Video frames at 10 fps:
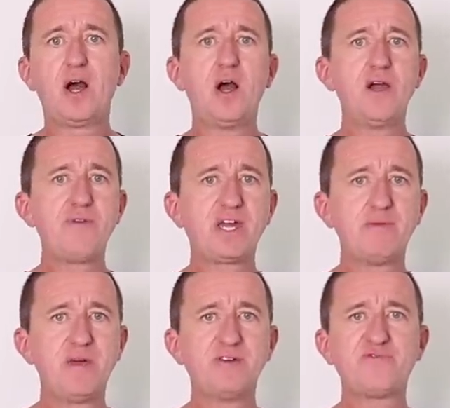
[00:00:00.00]
I
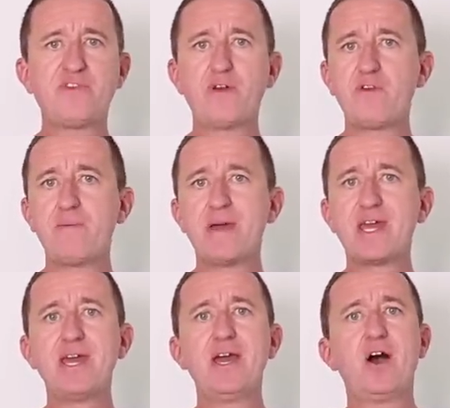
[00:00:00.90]
recommend following
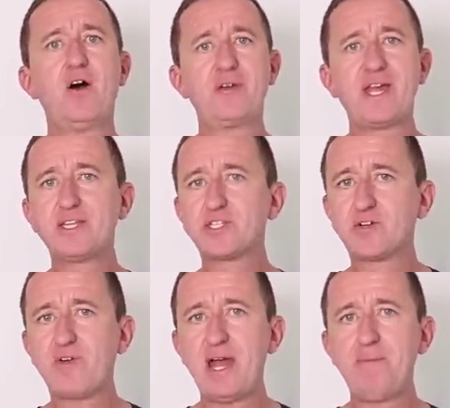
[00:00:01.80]
me on
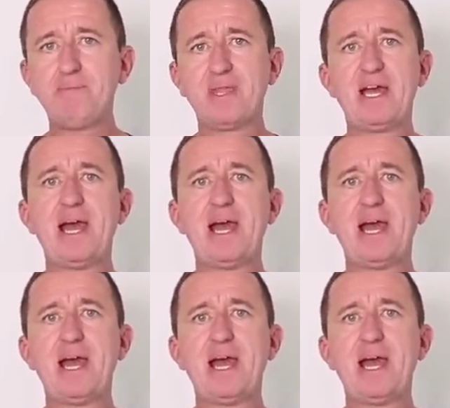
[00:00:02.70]
Instagram